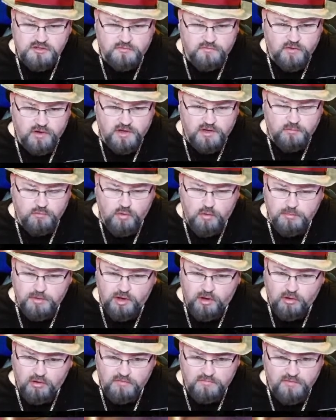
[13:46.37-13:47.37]
are finding Roman
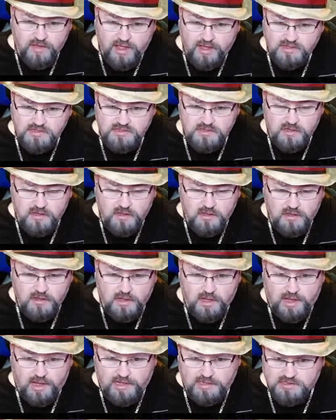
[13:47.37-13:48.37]
artifacts
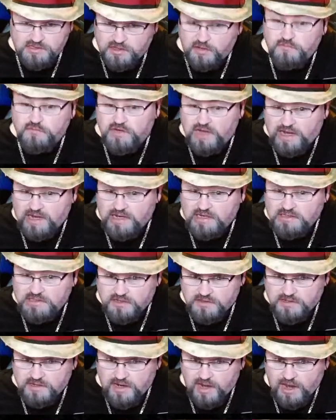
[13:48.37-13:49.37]
and stuff dating
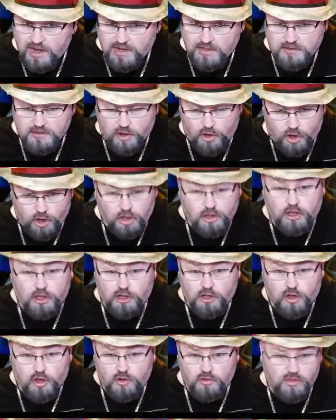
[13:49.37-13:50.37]
to the 9th
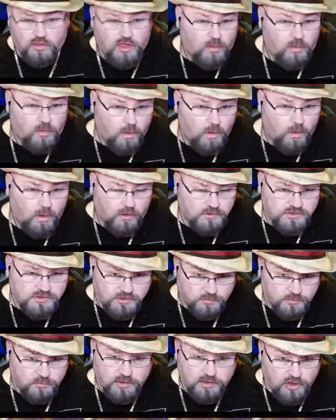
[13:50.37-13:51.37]
all along that wall.
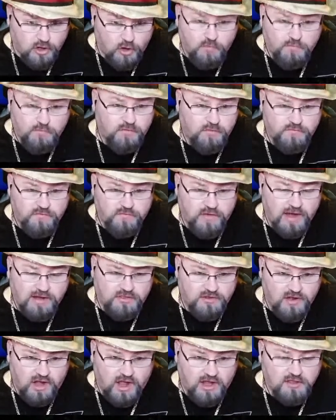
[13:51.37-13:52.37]
So we know for a fact
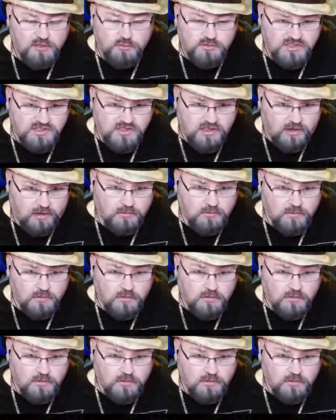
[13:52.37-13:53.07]
the 9th was there.